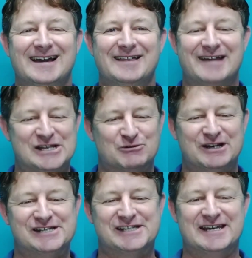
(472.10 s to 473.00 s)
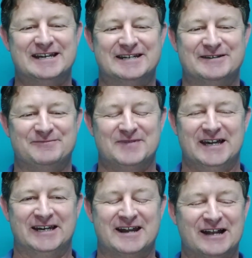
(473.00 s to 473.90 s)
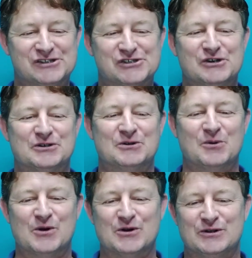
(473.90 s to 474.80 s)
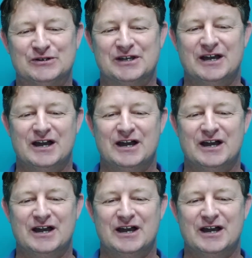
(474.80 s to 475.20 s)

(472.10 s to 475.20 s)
That's what he said. In an uncertain world,